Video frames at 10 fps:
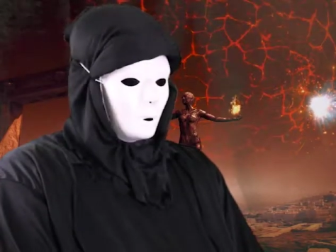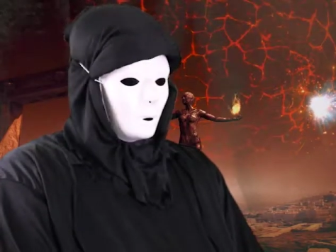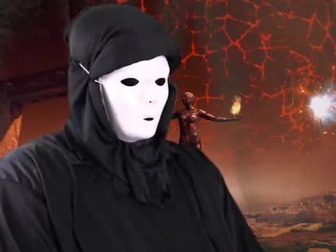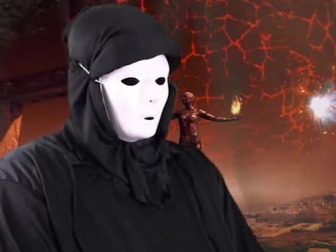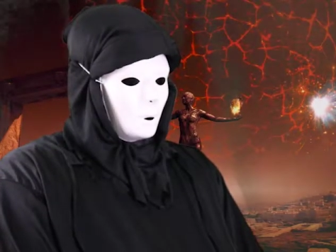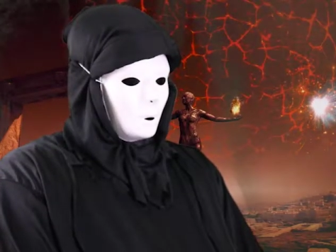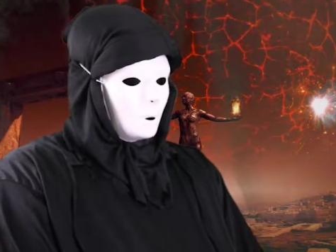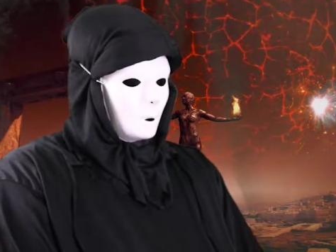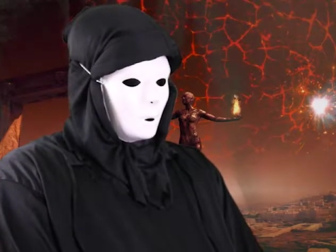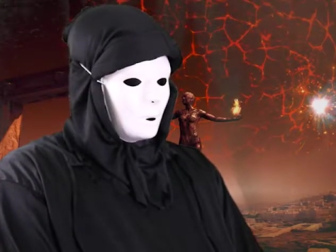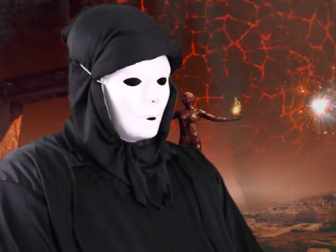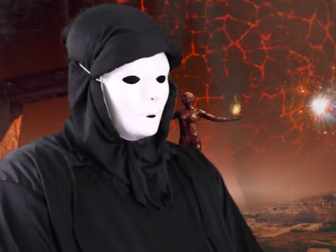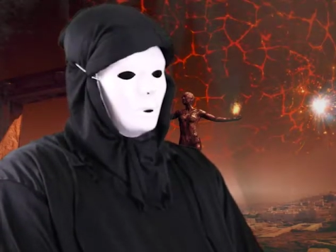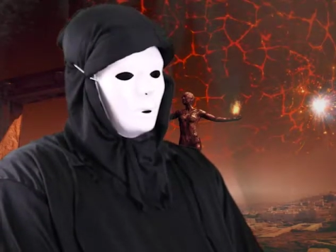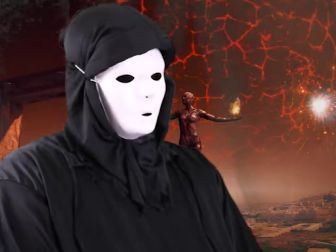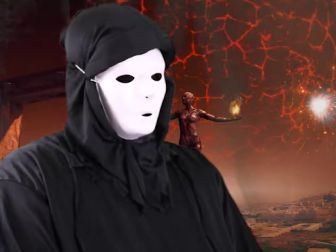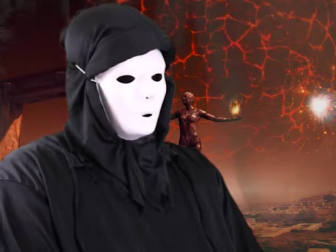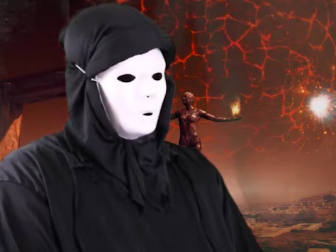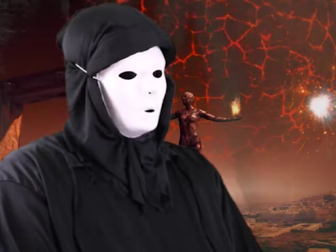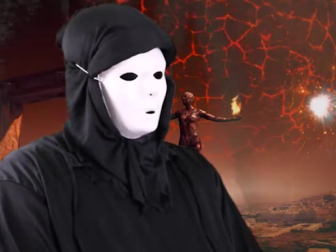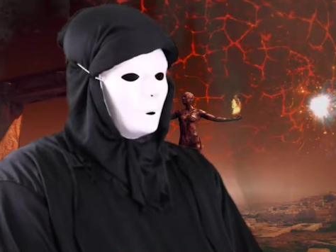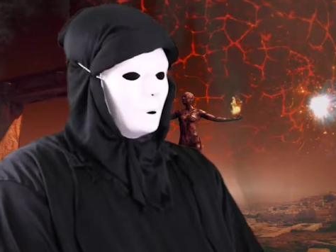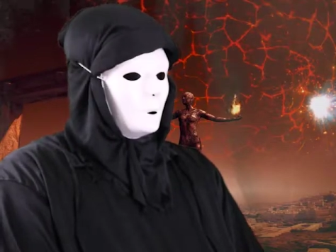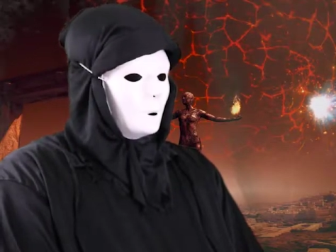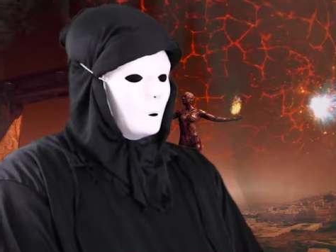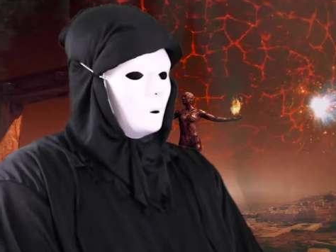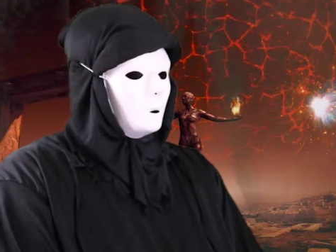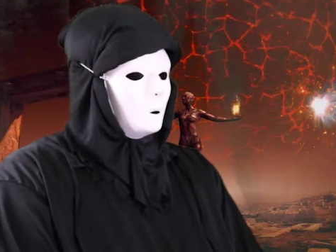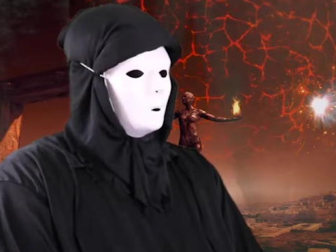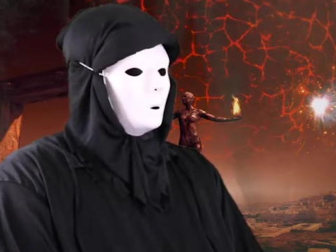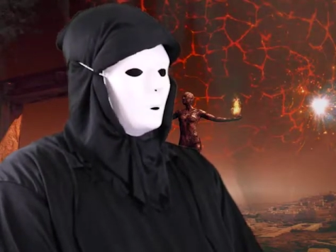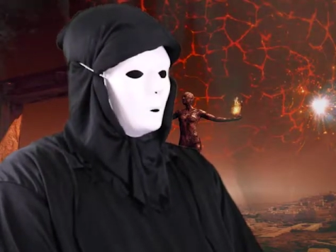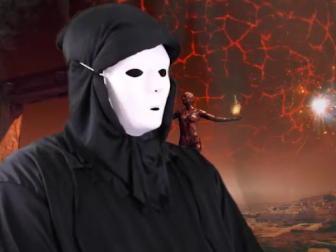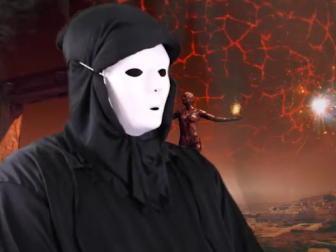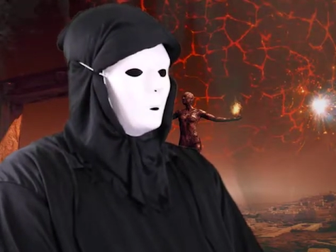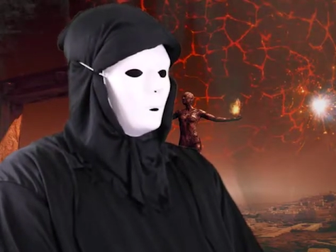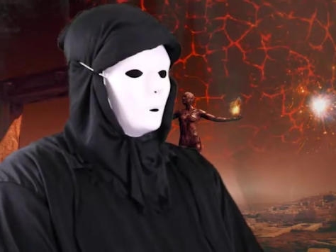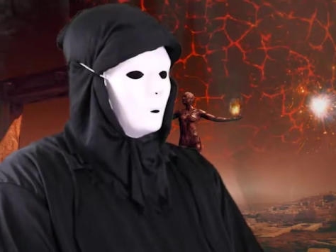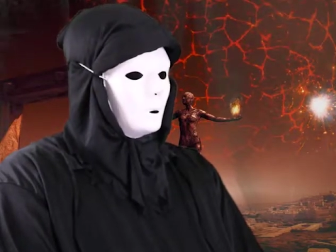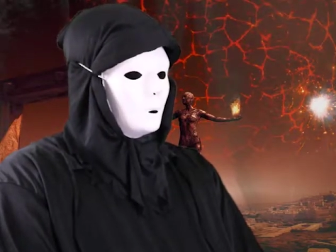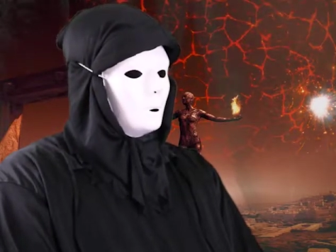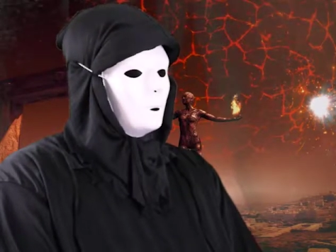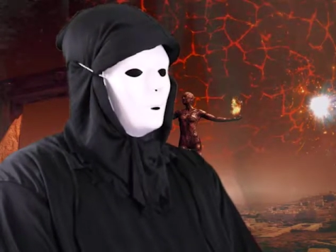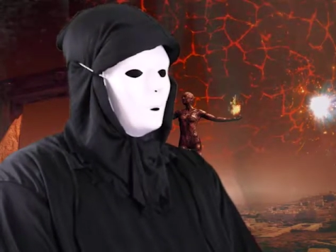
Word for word: It was restless, and I have dealt with a restless soul before, but this